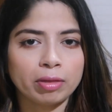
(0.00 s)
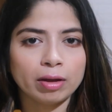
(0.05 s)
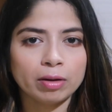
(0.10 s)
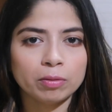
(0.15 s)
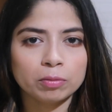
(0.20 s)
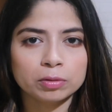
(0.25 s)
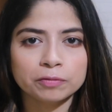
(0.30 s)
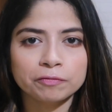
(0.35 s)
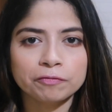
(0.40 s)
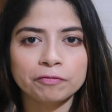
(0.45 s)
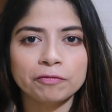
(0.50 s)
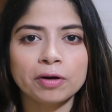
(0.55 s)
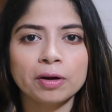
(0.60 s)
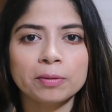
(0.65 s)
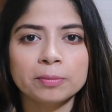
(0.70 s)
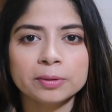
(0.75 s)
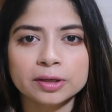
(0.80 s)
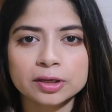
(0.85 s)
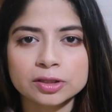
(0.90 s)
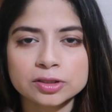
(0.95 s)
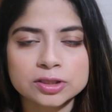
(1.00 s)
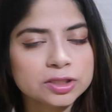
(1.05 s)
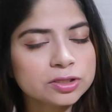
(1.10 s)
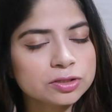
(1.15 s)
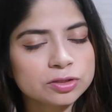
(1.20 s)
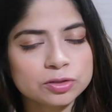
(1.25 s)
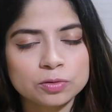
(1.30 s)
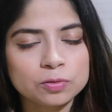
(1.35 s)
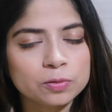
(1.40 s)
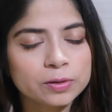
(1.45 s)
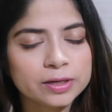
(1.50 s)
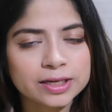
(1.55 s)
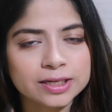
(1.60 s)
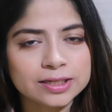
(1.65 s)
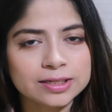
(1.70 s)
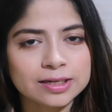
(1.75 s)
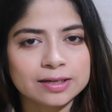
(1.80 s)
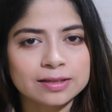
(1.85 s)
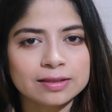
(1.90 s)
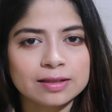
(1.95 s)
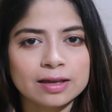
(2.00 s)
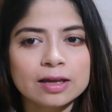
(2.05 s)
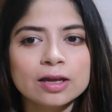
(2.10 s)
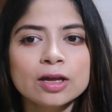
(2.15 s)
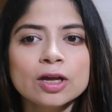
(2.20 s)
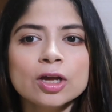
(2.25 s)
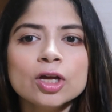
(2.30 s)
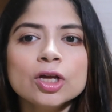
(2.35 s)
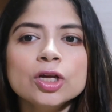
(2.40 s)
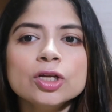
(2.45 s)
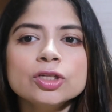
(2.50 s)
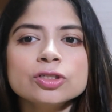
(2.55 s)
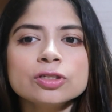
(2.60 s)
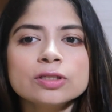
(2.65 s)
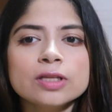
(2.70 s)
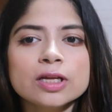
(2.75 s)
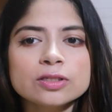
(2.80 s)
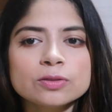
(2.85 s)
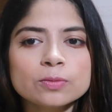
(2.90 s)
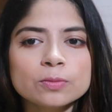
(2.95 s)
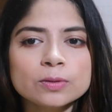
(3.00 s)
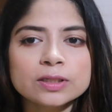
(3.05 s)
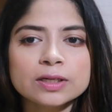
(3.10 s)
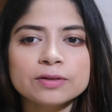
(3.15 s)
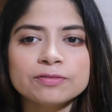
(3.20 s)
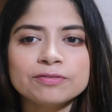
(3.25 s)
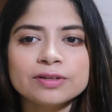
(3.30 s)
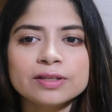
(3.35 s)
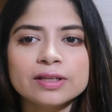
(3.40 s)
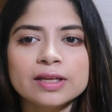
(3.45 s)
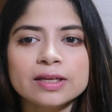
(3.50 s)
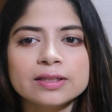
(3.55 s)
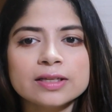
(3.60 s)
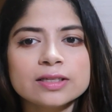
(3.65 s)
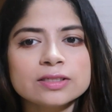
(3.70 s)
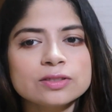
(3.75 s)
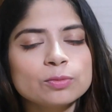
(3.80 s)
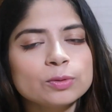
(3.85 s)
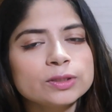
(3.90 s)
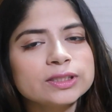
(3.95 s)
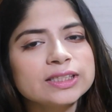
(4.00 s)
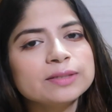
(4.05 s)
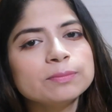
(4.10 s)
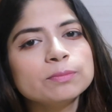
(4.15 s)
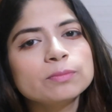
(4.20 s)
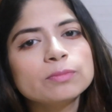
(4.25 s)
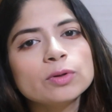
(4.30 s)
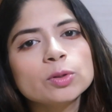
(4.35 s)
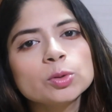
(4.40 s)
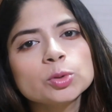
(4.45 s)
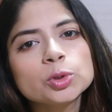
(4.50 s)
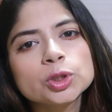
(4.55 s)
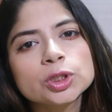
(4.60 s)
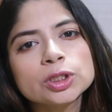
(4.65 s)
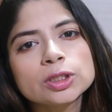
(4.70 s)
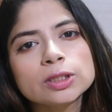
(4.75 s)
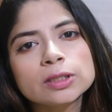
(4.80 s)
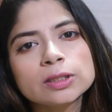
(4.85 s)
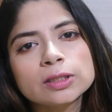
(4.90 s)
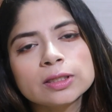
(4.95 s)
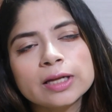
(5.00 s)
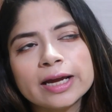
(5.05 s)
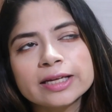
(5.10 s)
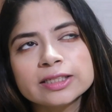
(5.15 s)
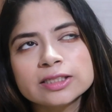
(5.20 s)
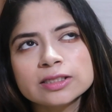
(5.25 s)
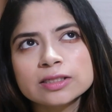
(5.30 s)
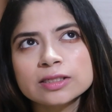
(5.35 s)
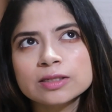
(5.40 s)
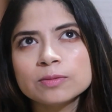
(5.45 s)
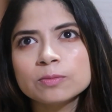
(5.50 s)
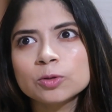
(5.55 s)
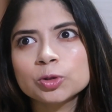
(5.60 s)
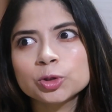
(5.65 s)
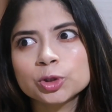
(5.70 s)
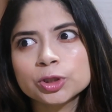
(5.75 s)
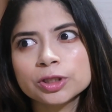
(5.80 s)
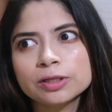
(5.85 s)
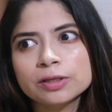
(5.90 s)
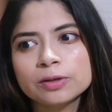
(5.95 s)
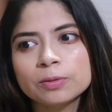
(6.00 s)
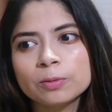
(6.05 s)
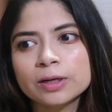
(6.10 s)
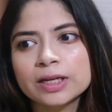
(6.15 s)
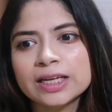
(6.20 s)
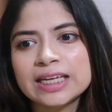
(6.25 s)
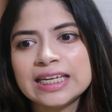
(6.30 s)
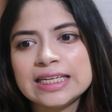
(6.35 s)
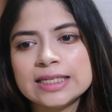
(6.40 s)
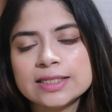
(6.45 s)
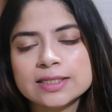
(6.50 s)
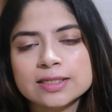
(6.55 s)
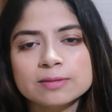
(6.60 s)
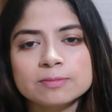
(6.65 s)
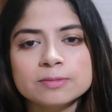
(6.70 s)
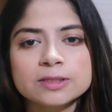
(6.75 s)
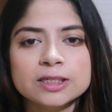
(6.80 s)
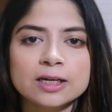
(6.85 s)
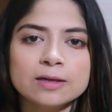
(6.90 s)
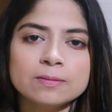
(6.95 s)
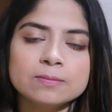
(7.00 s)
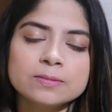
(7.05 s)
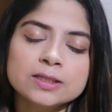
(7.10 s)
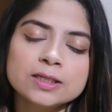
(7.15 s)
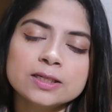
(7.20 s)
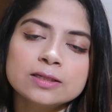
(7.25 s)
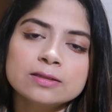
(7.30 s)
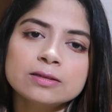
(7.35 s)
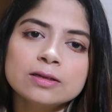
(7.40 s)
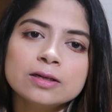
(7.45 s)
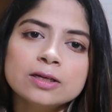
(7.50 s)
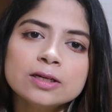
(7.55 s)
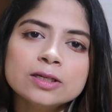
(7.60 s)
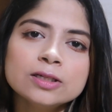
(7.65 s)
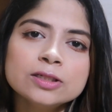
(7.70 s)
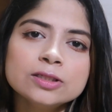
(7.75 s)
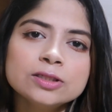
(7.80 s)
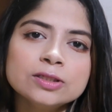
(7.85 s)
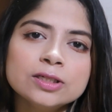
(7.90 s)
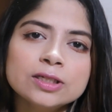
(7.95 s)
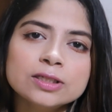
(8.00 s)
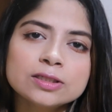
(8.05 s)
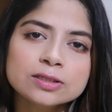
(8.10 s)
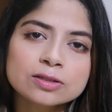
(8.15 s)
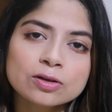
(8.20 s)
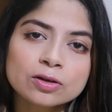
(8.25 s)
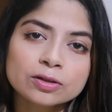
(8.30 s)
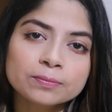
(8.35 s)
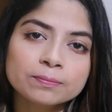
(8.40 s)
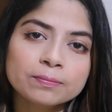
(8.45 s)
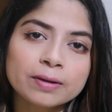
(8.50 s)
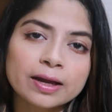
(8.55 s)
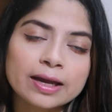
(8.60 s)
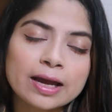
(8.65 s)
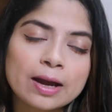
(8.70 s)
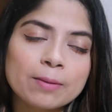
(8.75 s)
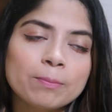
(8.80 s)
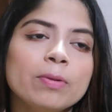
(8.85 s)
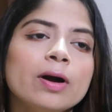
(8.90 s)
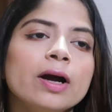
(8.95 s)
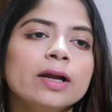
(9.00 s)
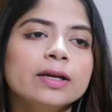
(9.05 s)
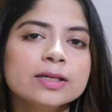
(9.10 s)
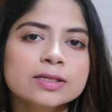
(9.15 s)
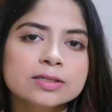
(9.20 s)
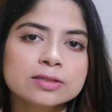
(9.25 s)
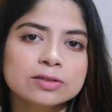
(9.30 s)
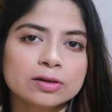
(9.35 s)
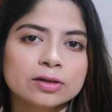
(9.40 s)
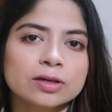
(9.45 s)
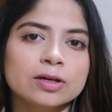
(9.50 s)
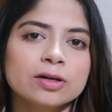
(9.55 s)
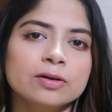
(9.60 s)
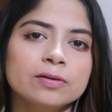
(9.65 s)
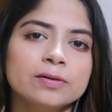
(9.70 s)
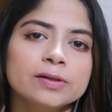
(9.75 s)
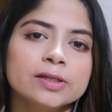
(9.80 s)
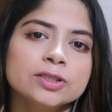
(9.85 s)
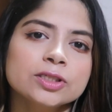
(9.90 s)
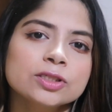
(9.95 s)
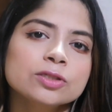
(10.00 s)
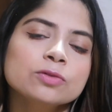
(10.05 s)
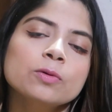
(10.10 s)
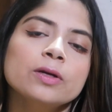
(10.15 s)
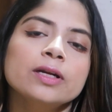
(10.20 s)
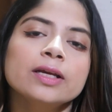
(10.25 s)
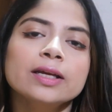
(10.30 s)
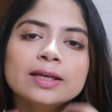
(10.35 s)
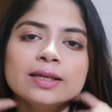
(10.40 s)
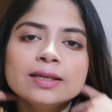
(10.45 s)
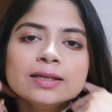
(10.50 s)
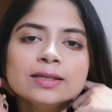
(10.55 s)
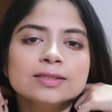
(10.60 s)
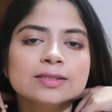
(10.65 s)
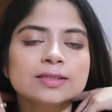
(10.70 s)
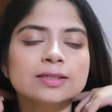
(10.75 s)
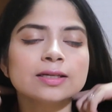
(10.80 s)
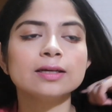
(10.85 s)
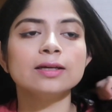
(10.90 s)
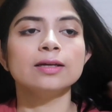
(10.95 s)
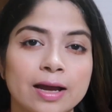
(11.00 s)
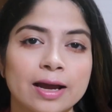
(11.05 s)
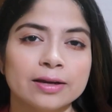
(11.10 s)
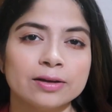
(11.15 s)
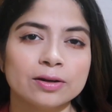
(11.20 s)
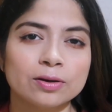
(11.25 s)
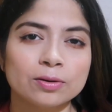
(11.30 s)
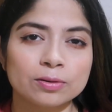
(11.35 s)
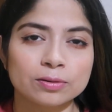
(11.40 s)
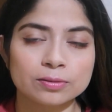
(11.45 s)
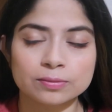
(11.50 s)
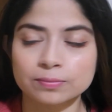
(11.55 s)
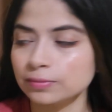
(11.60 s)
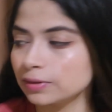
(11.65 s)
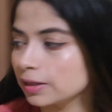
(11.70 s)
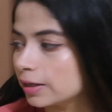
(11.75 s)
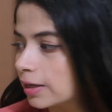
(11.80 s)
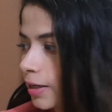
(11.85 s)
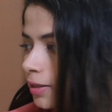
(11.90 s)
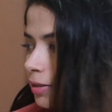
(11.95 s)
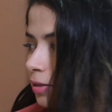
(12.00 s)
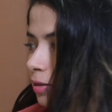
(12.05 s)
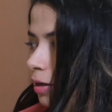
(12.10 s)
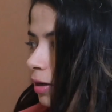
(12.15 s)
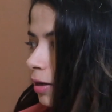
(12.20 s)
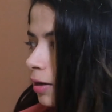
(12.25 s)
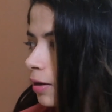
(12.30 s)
I want to vomit. I just don't want to eat anything. So that's what I feel like. That's what I just emotionally want to eat sometimes. And it's not, my body is not hungry, I just want to eat. I know that